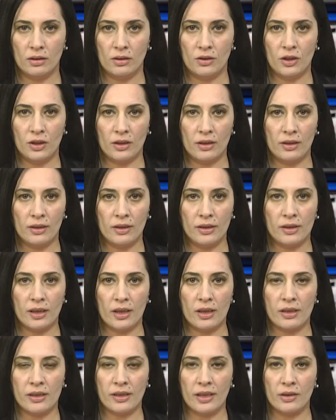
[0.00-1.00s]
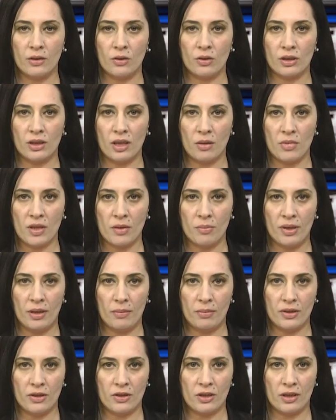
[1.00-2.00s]
Journalist Arslan Ozdemir
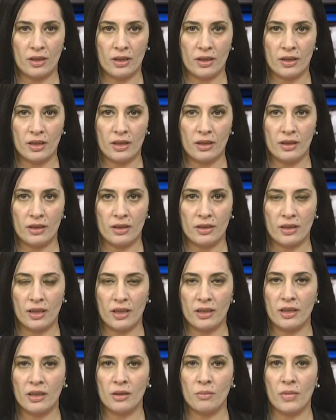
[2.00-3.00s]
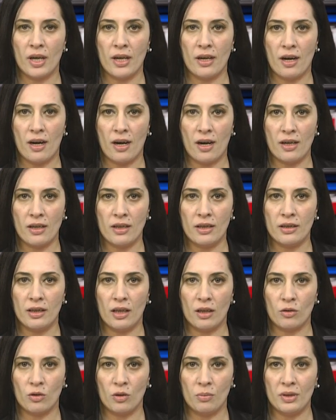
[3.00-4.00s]
published an article entitled My Uncle
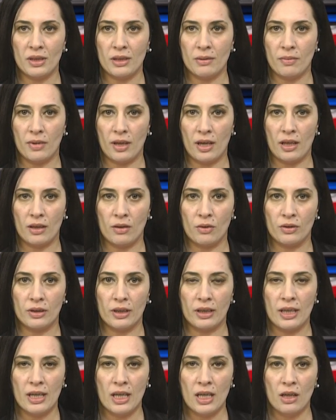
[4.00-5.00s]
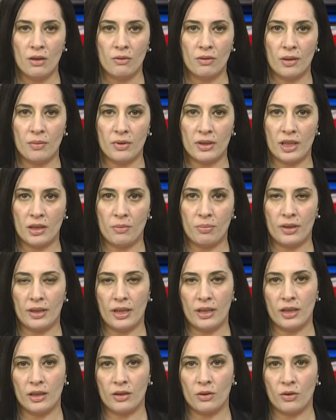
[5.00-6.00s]
Hakob Ismail on the website
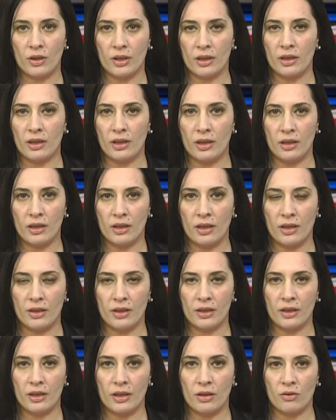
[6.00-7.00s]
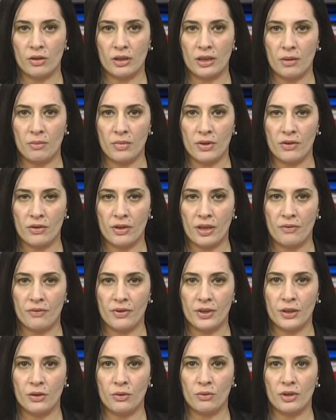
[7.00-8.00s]
Planet dot org. In the article, Ozdemir
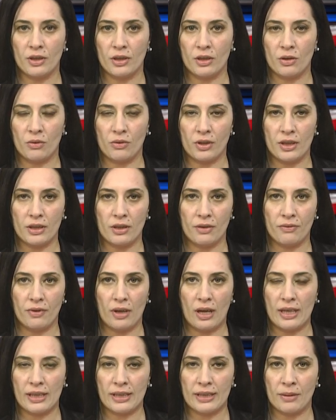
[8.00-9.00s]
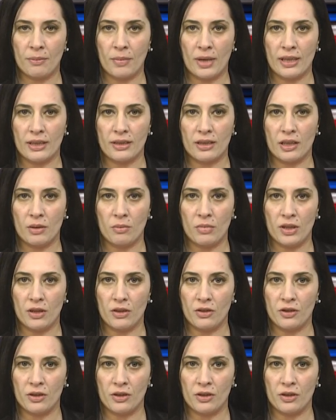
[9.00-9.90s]
referred to the stories of Islamized Armenian